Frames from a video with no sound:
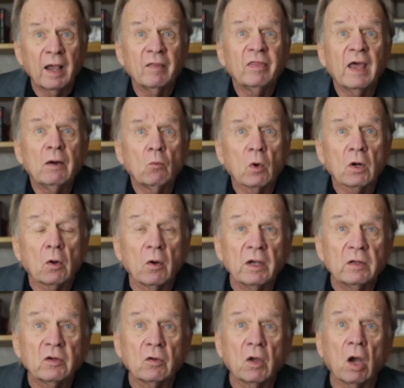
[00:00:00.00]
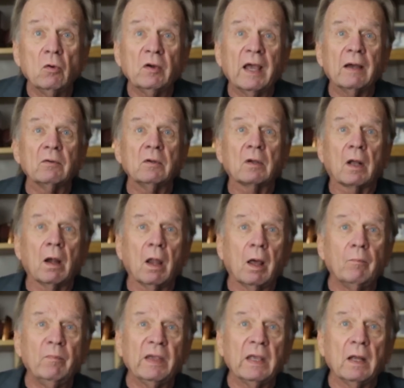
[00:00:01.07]
And then we're going to go down to
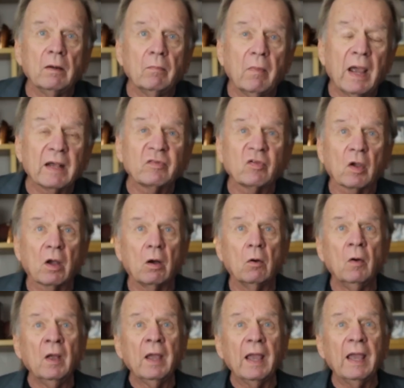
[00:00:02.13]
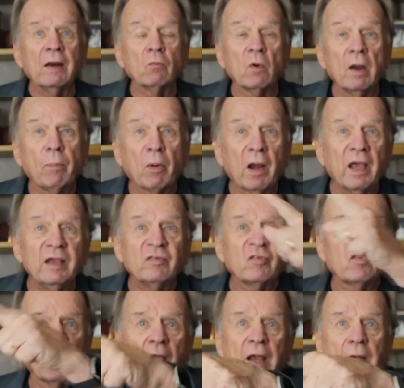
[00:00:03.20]
Colombia and Mexico and replace
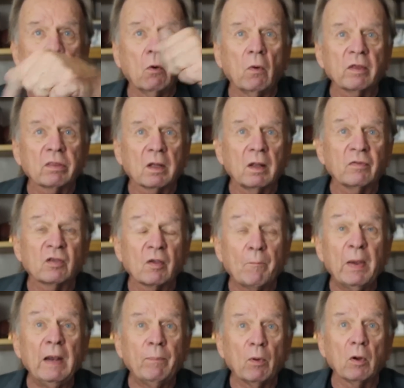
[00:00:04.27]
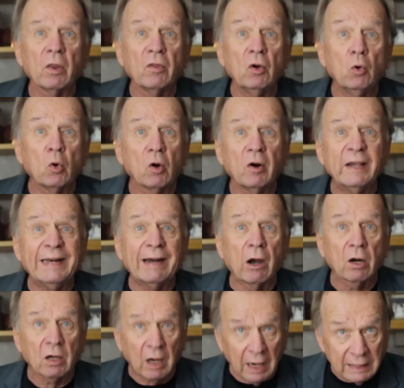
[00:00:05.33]
China with people who are in
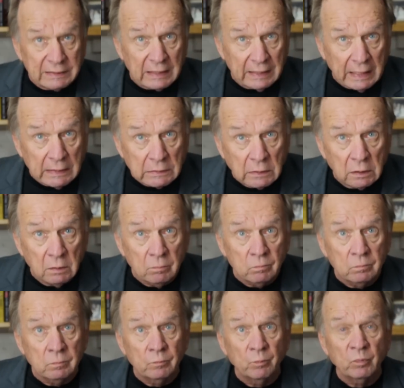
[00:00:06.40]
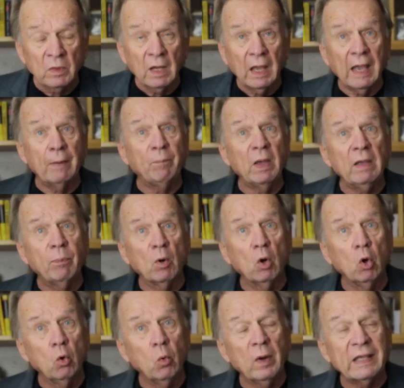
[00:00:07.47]
our continent and people
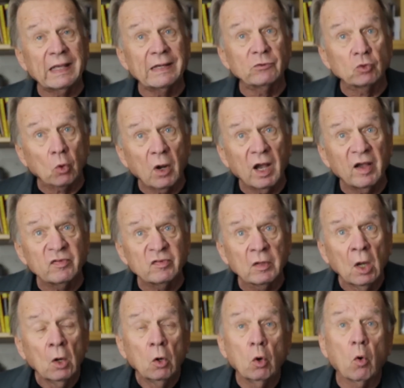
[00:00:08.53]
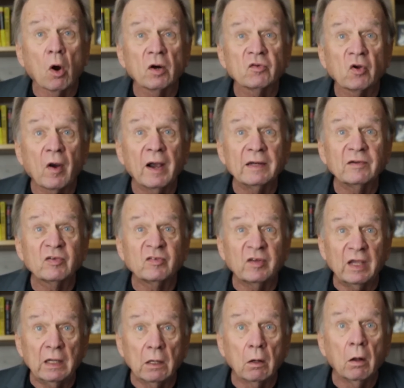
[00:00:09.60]
who we can trust who aren't trying to
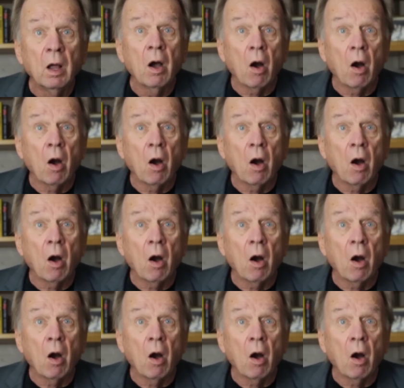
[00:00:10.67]
steal